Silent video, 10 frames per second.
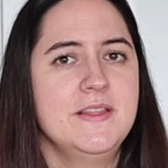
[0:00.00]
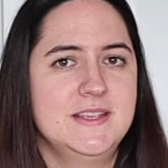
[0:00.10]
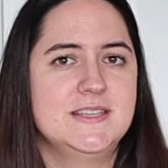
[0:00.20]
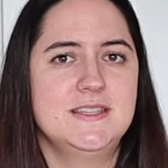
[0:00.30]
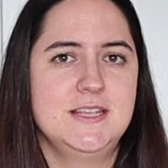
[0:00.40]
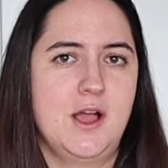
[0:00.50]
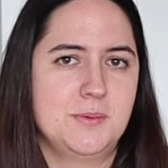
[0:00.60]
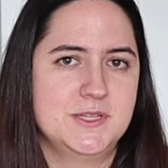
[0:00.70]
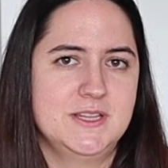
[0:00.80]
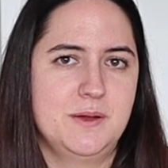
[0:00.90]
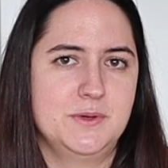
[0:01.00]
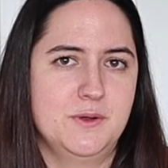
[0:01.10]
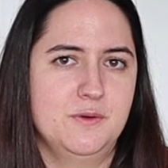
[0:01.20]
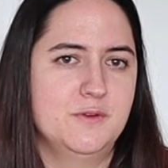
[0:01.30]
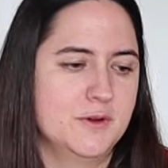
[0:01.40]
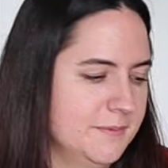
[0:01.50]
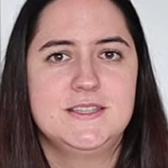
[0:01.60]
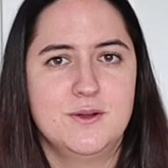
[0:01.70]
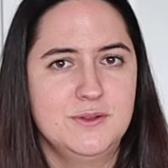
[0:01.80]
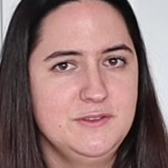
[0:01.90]
This is the option that I would go for.
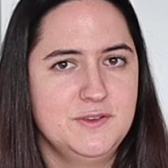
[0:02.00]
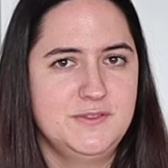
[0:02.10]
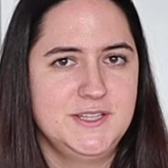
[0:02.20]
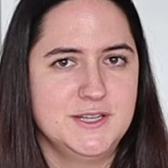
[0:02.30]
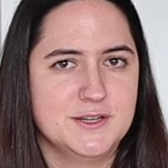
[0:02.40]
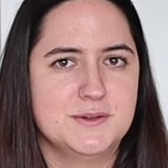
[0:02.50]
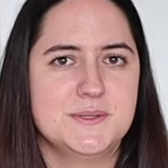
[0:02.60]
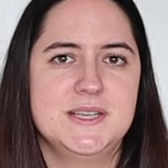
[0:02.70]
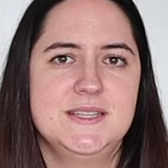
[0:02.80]
It's only 50 euros.